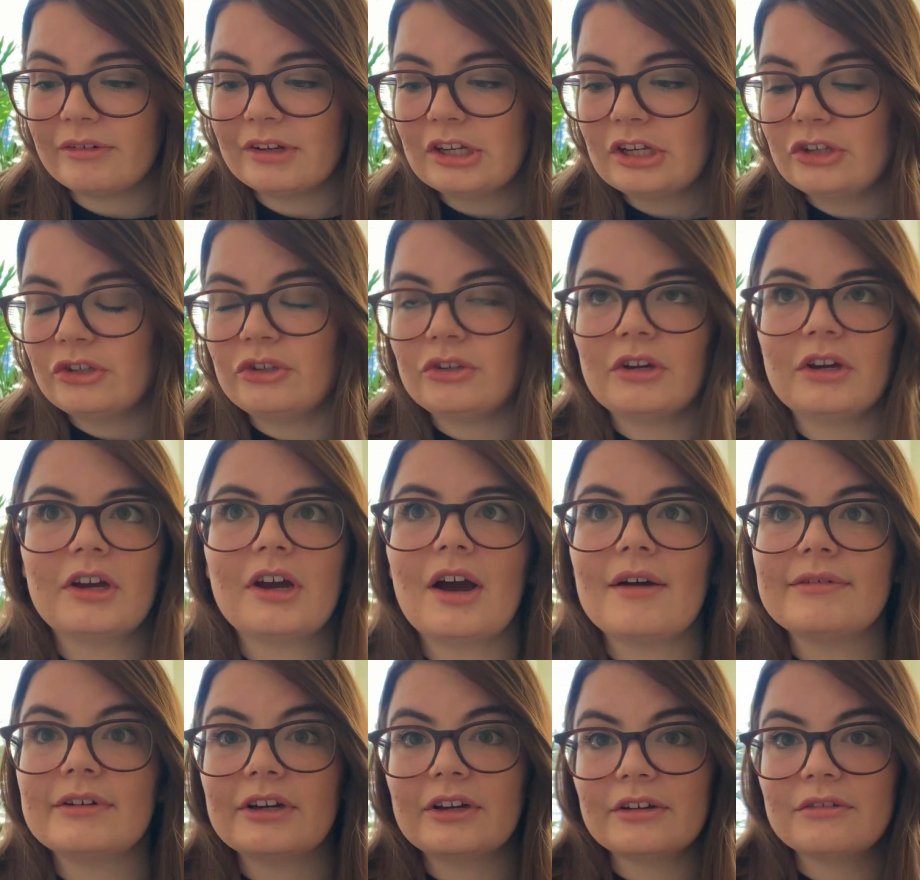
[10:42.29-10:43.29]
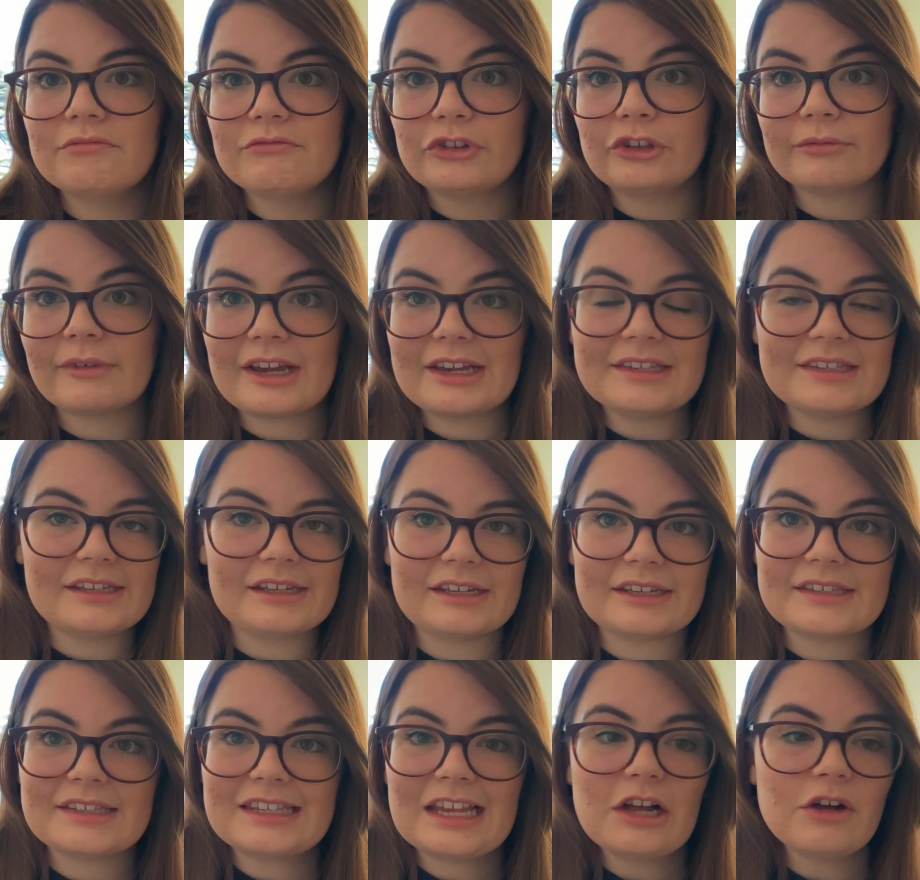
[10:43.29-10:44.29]
You could cover the racing
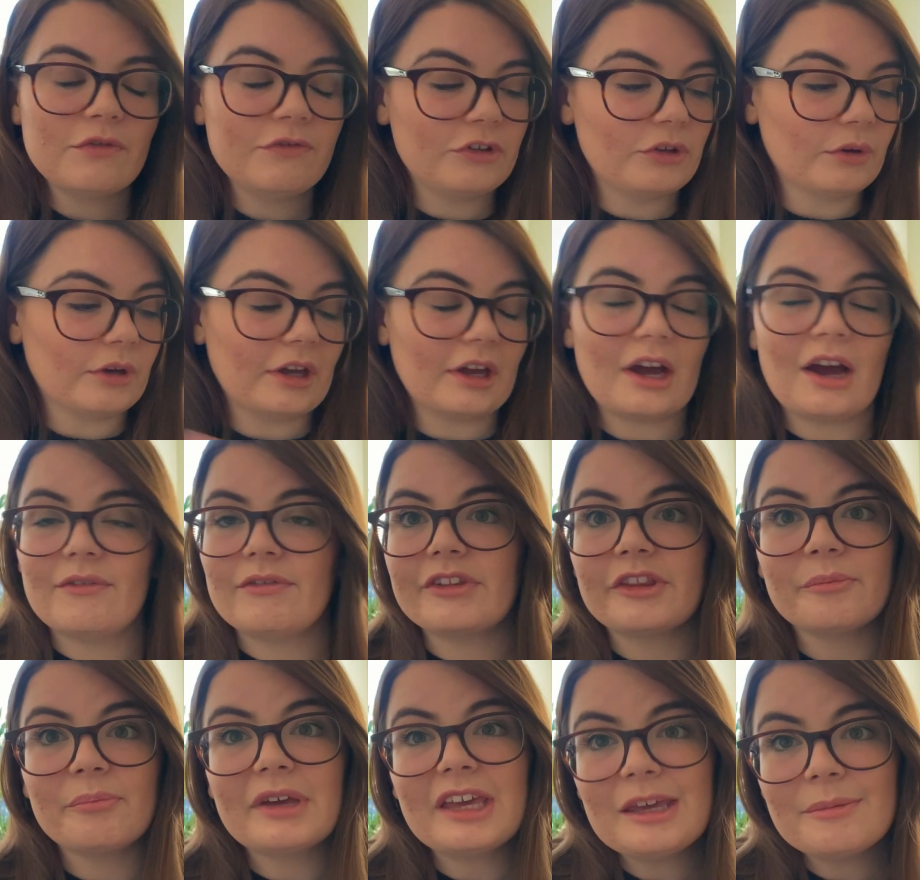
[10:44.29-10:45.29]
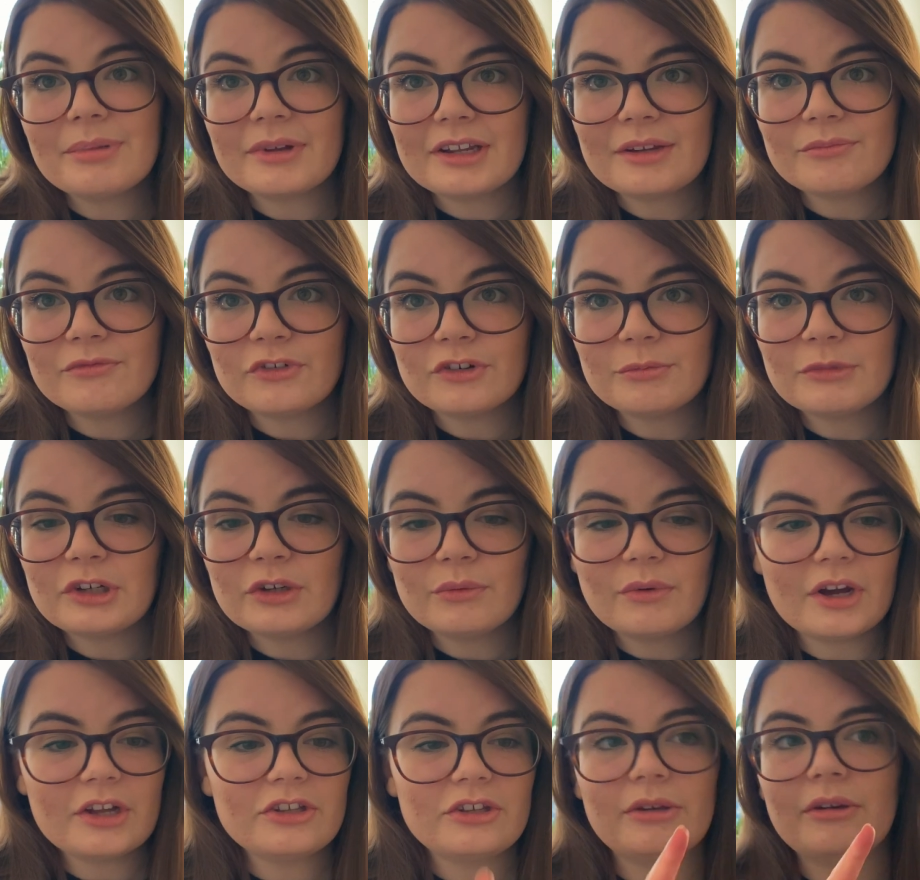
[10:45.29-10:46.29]
itself, you can cover the people in Formula
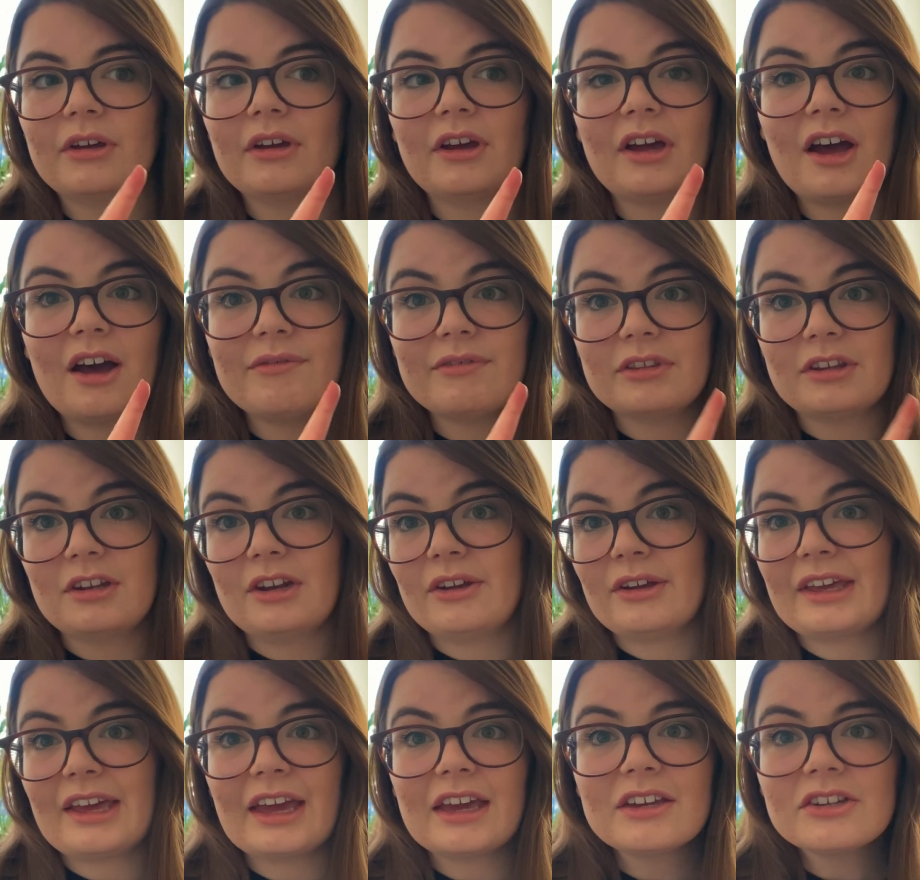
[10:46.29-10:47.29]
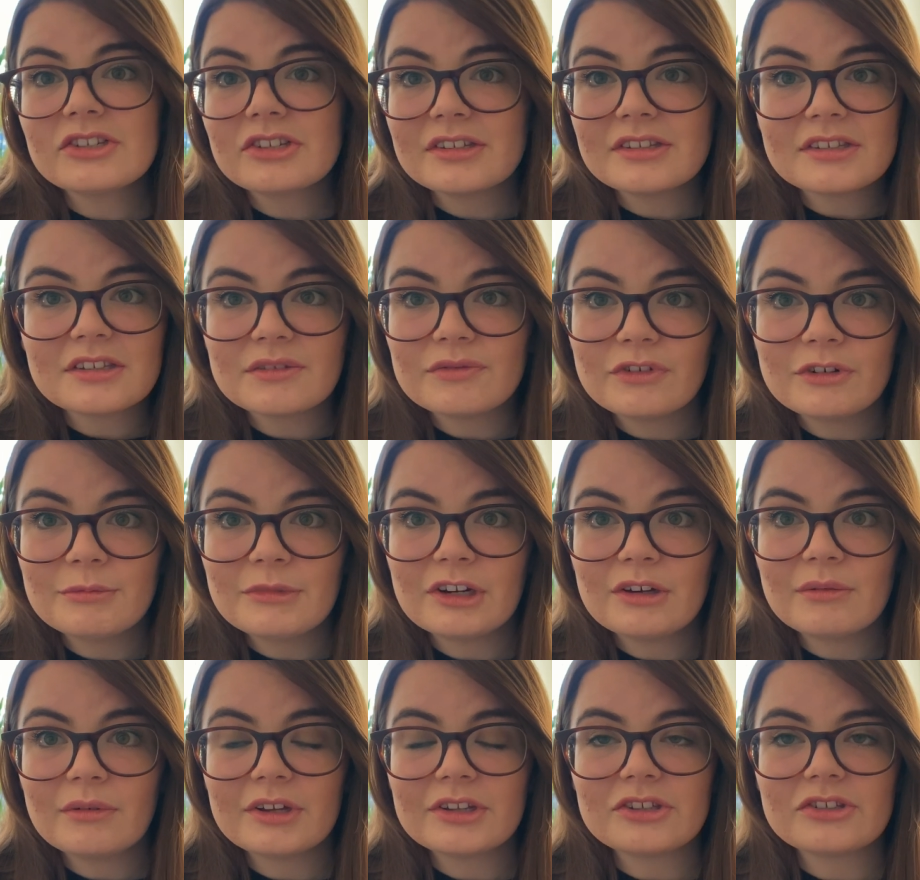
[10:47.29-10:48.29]
One, you can cover the locations that Formula
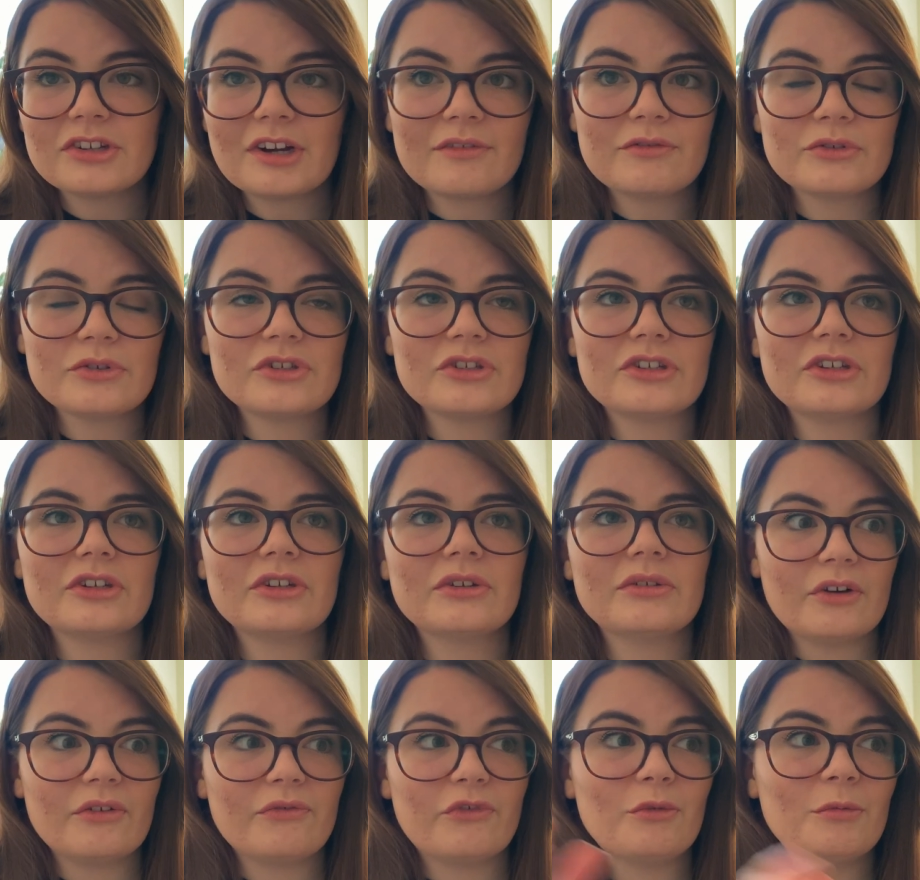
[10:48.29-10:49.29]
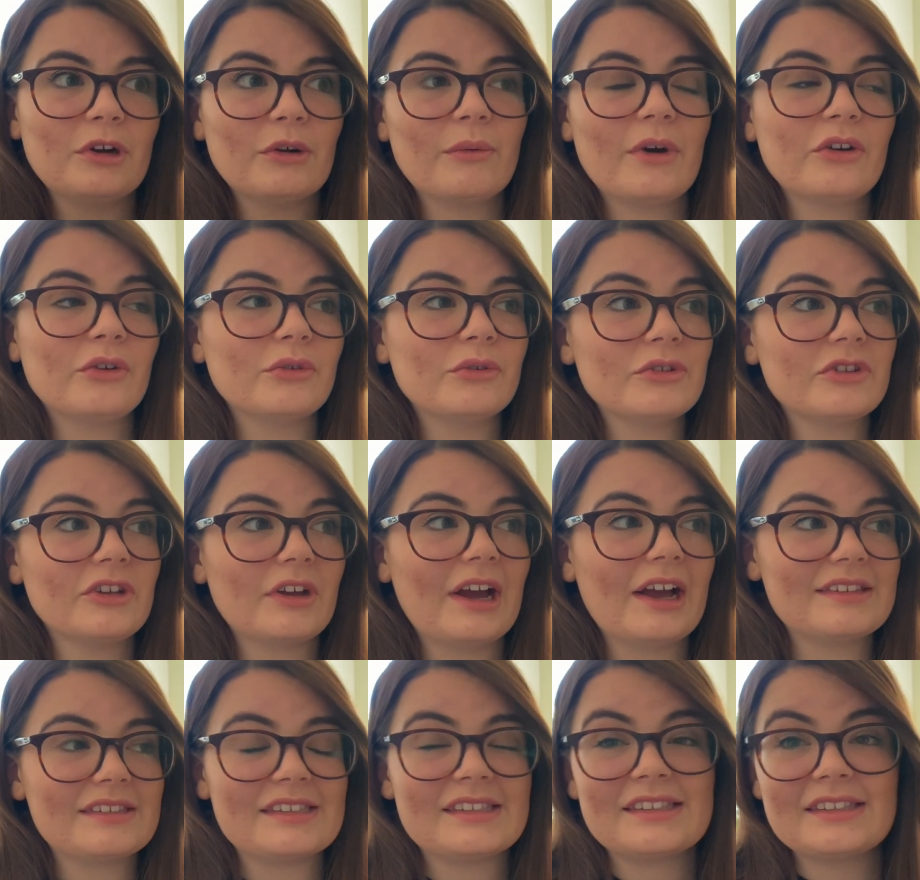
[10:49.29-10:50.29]
One travels to. Formula One also has a
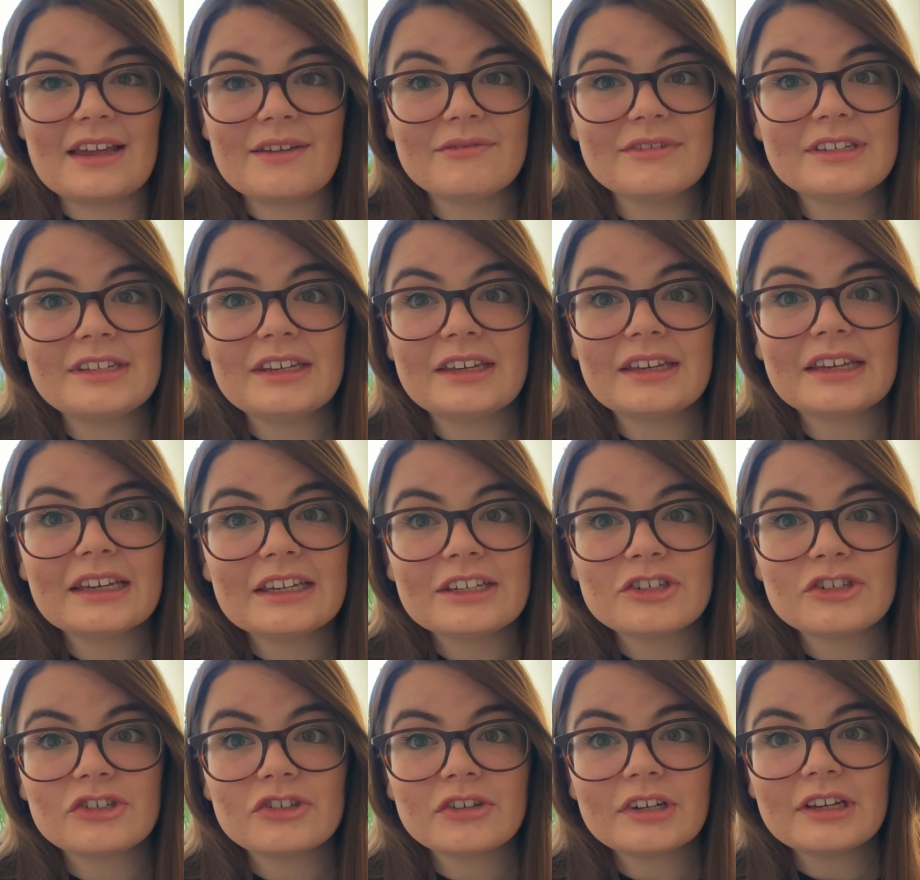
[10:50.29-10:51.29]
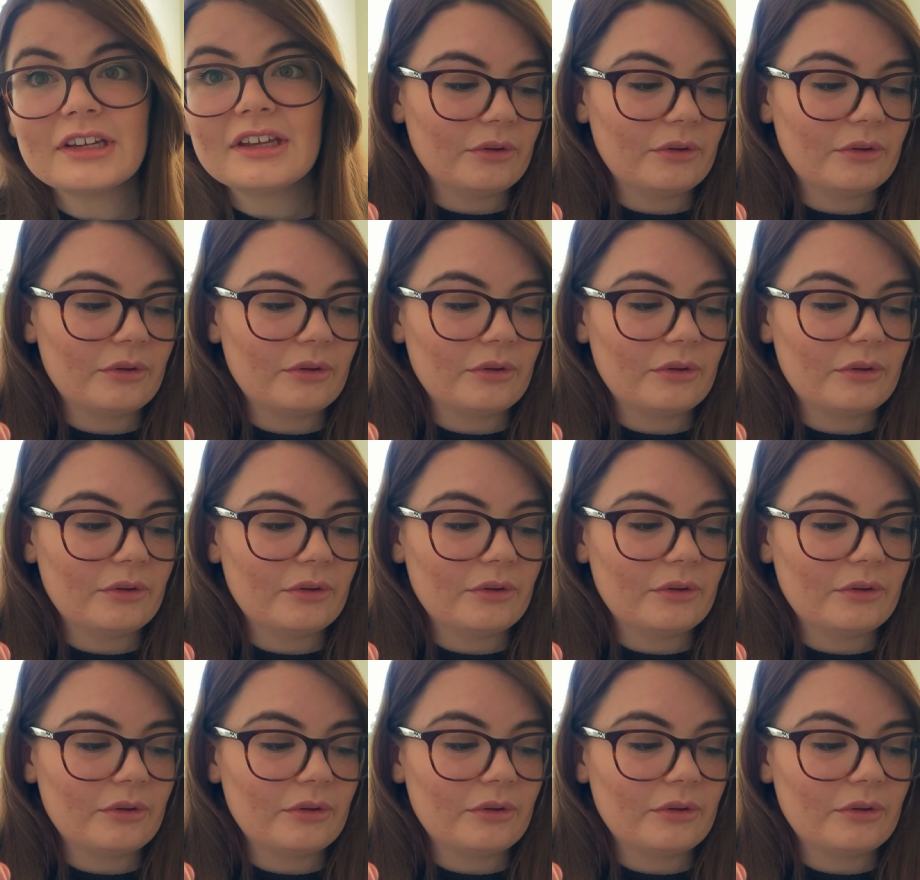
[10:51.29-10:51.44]
70-year history.